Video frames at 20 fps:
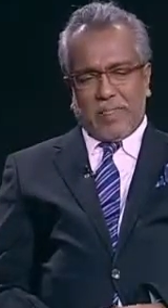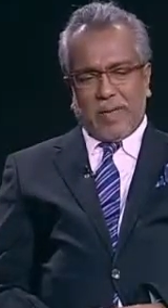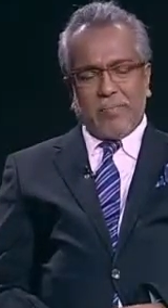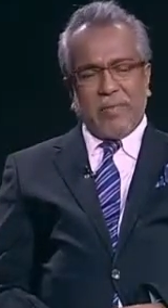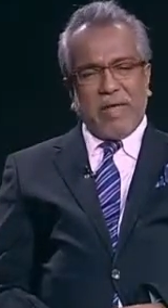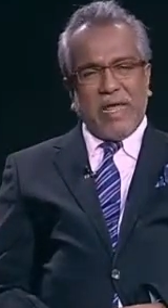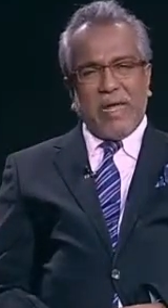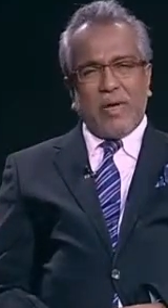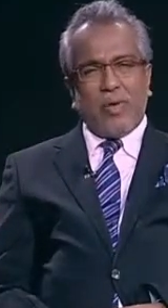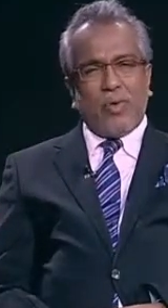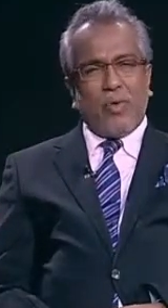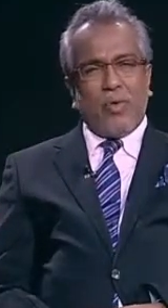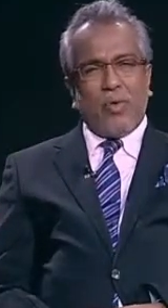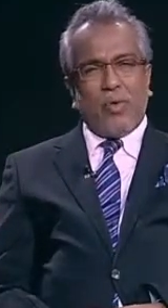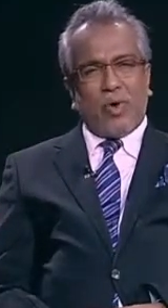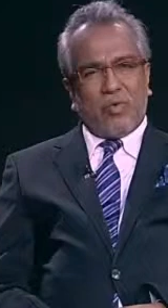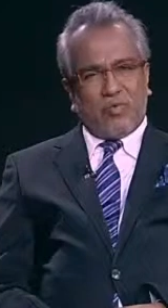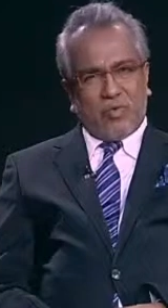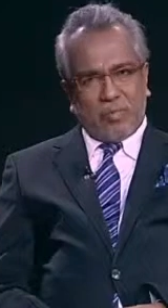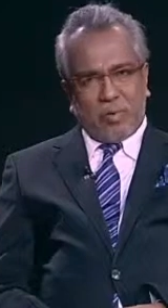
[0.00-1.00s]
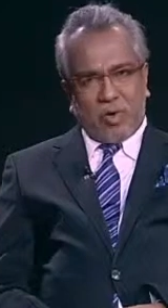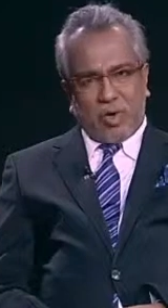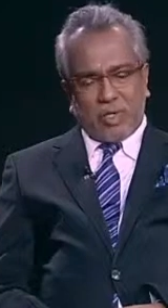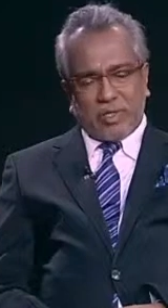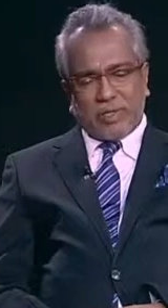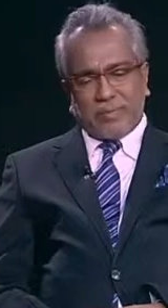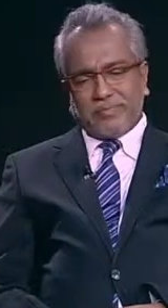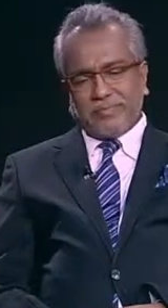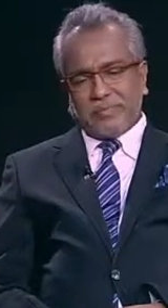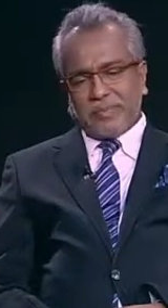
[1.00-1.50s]
may go
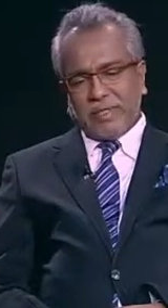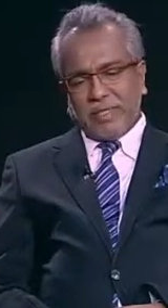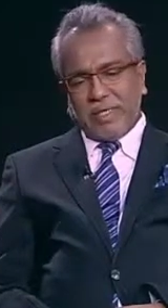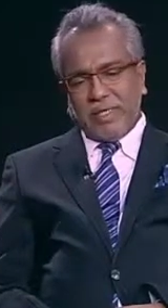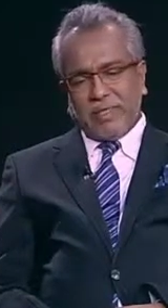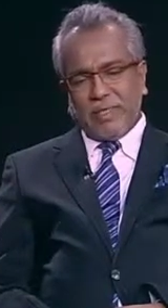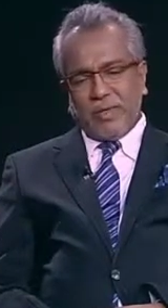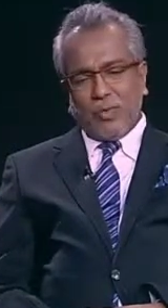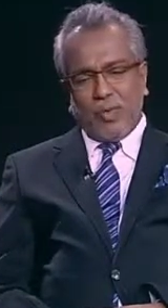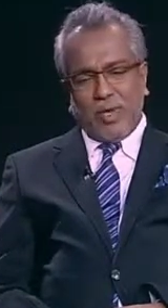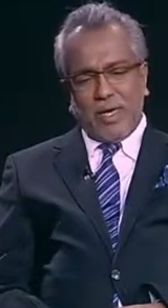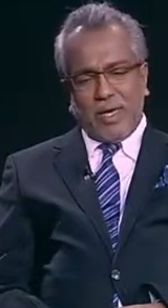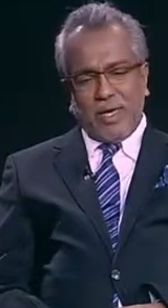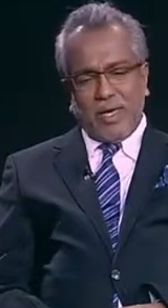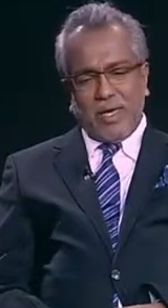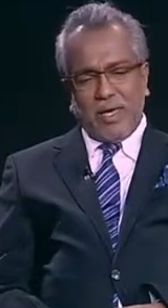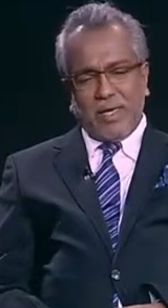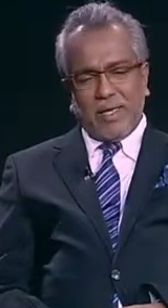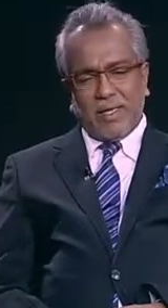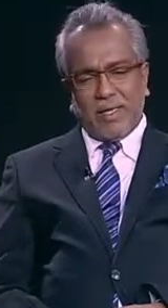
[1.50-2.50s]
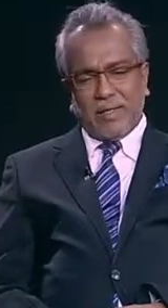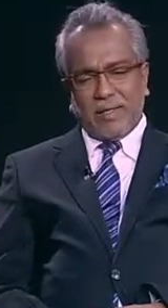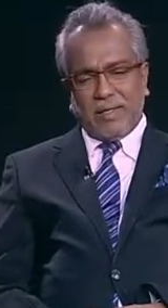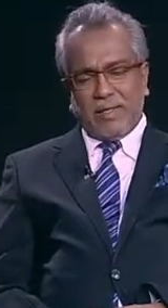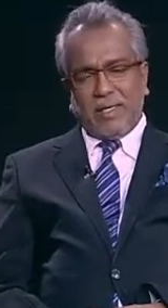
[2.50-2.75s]
overboard in the way